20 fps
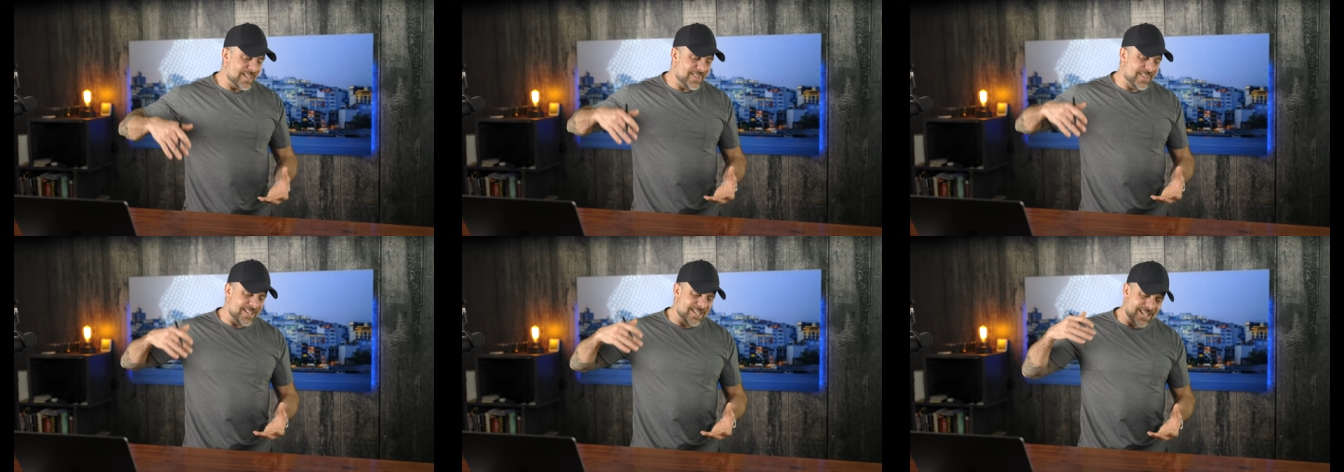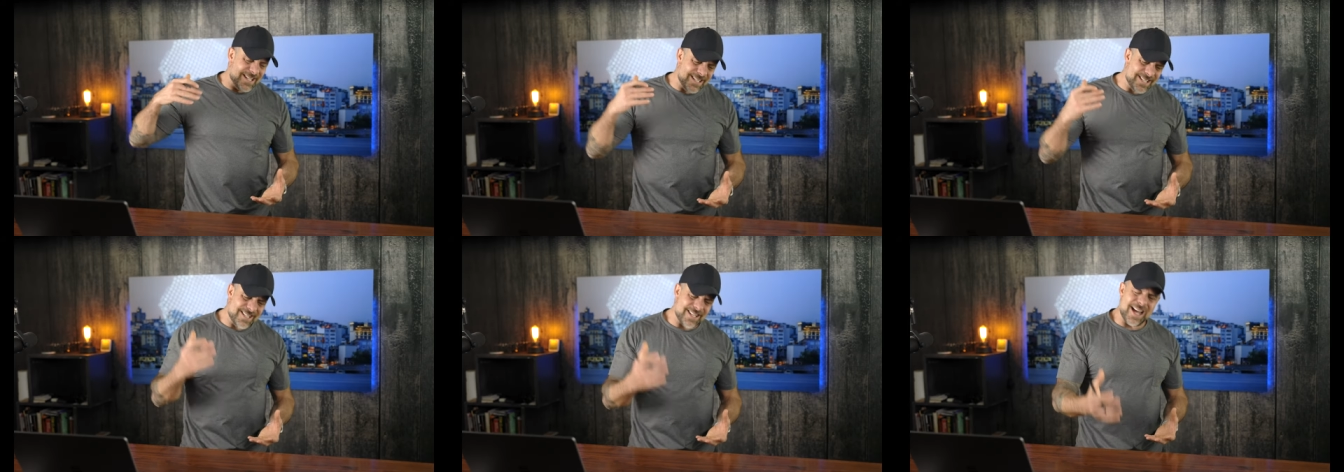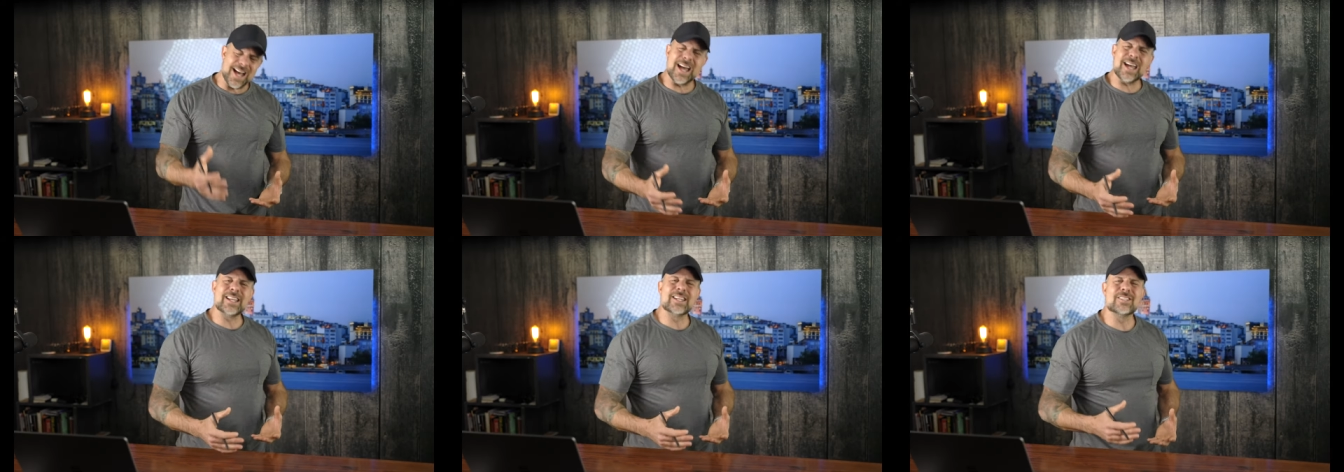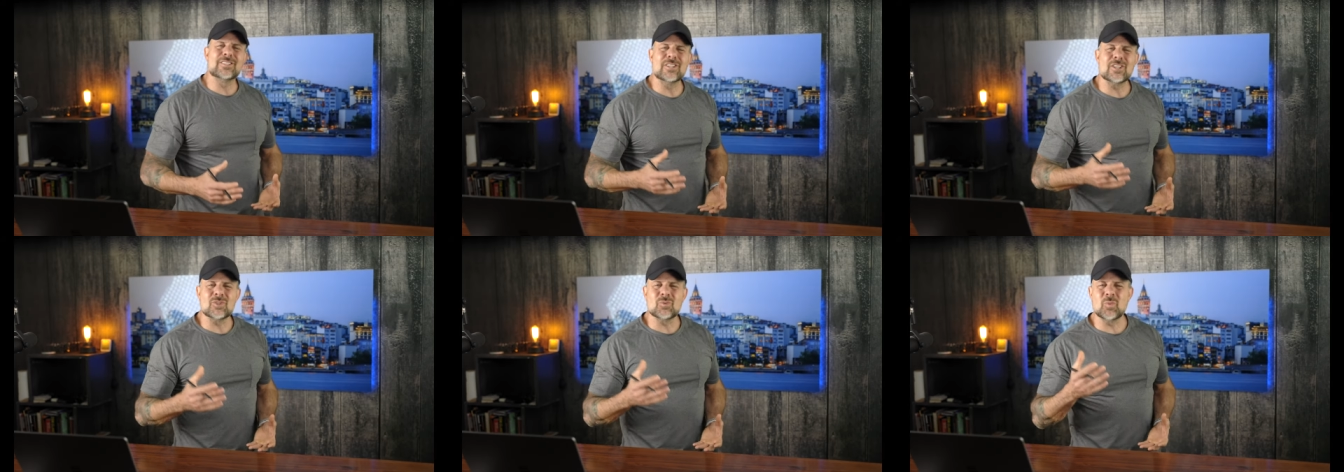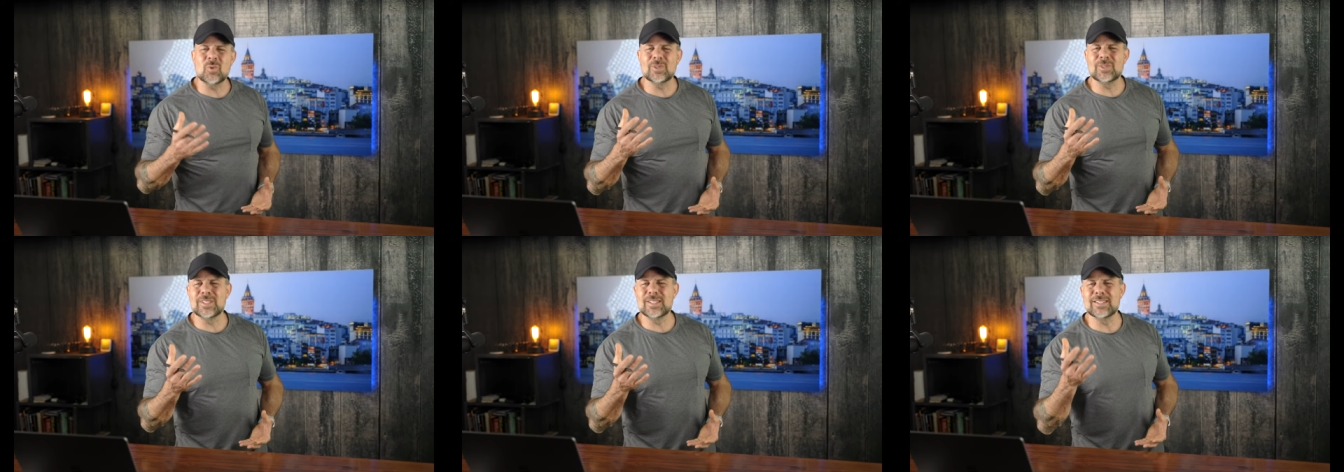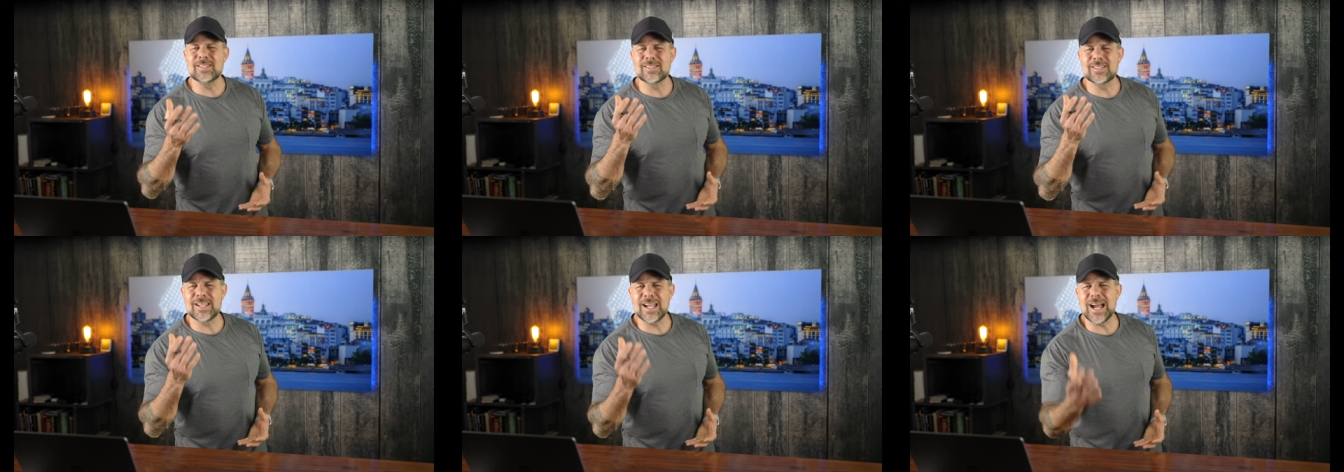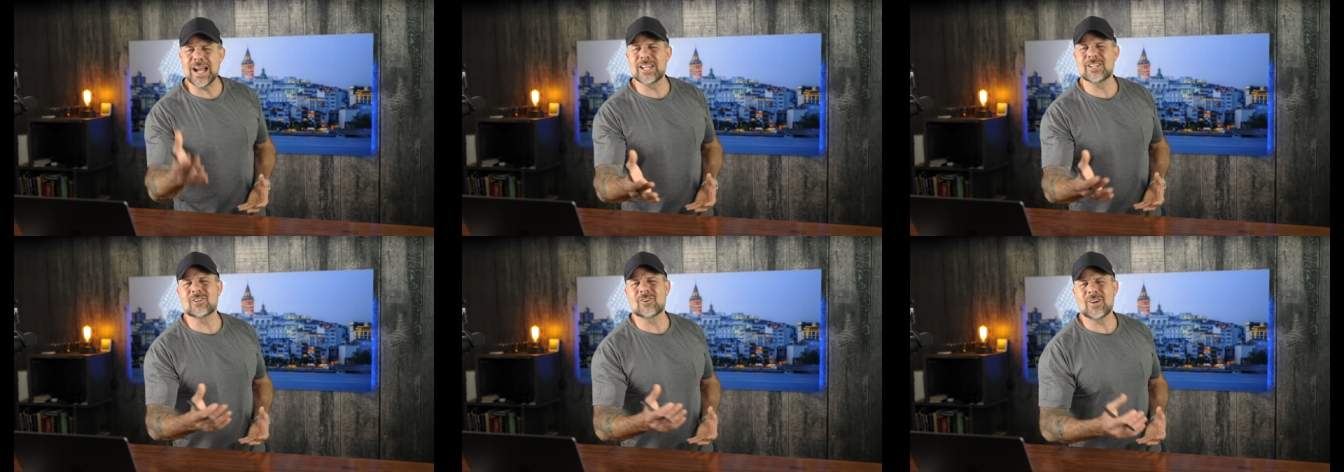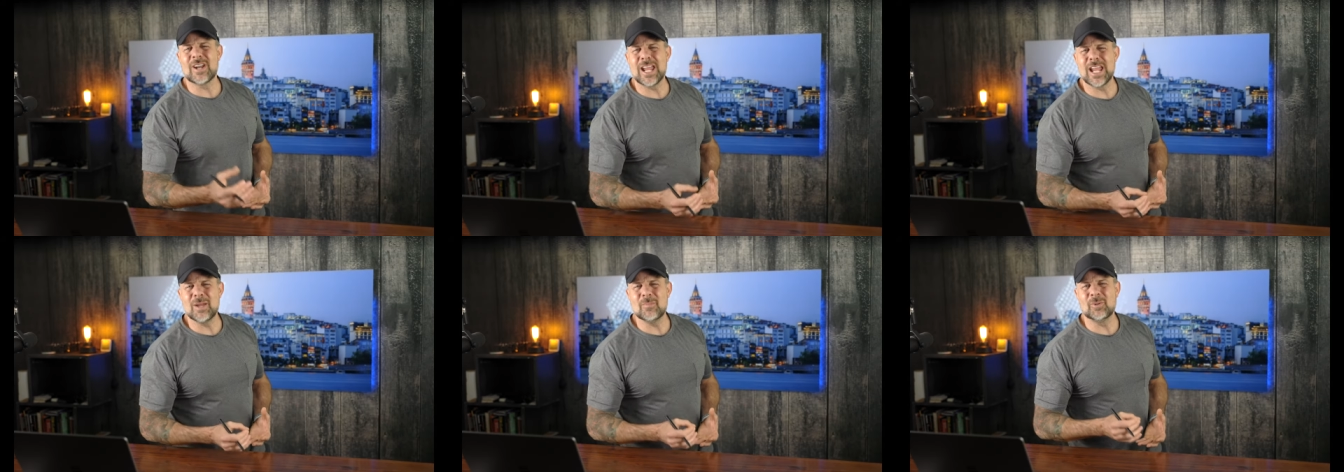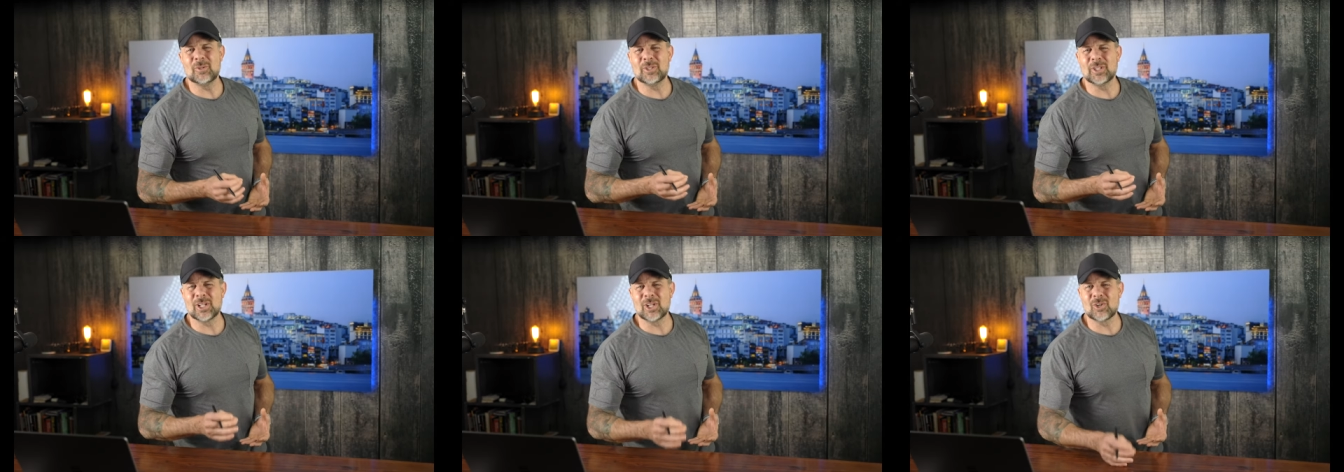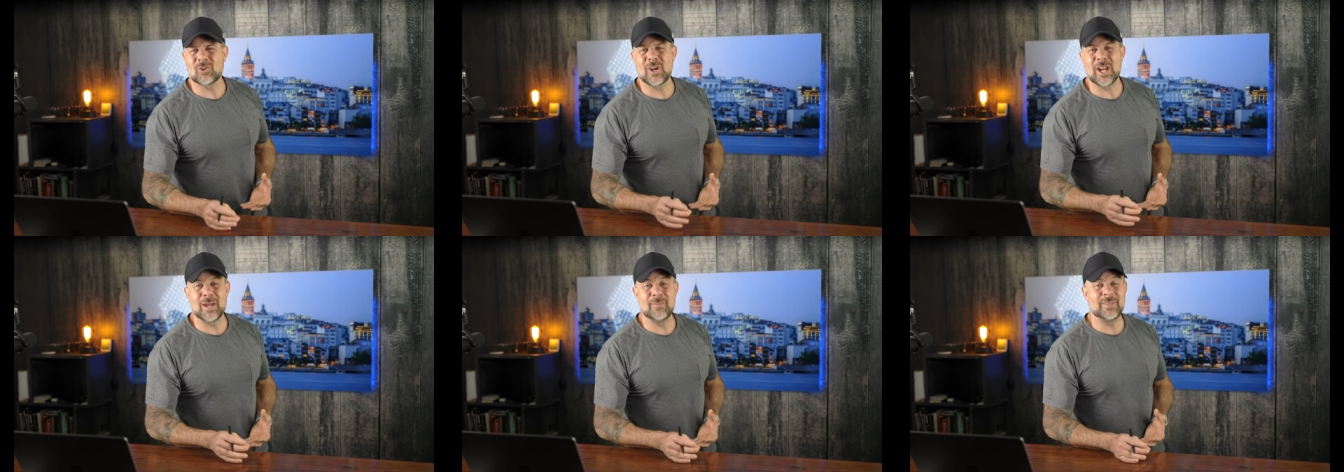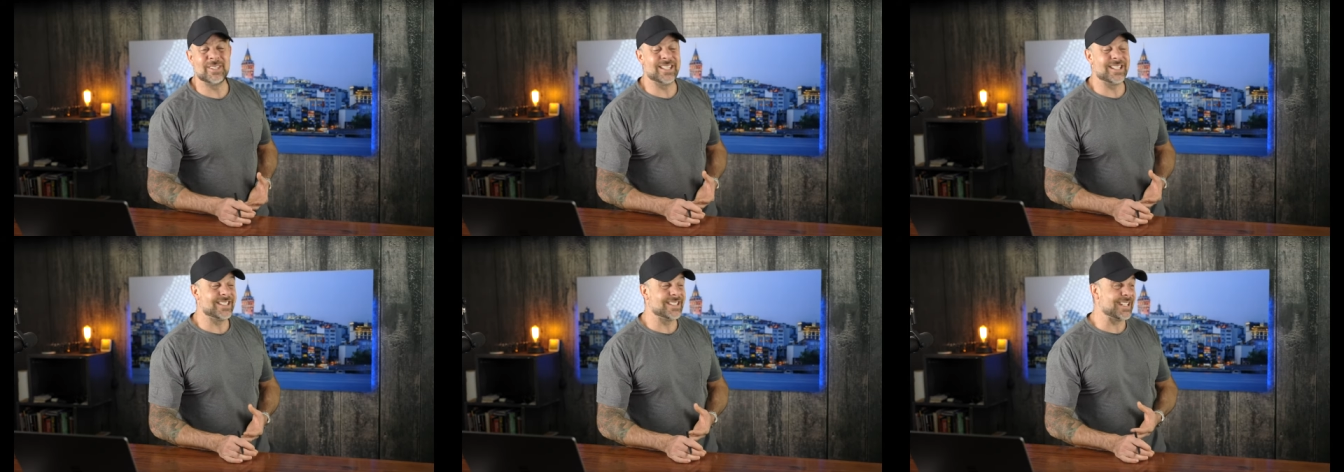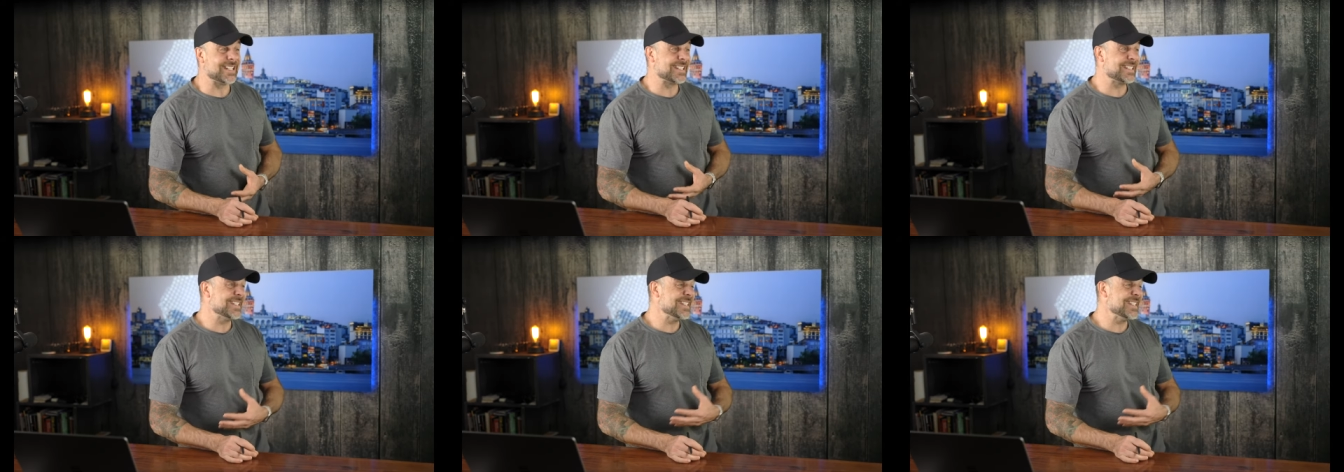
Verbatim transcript: the design, just what these guys are able to cram in these things.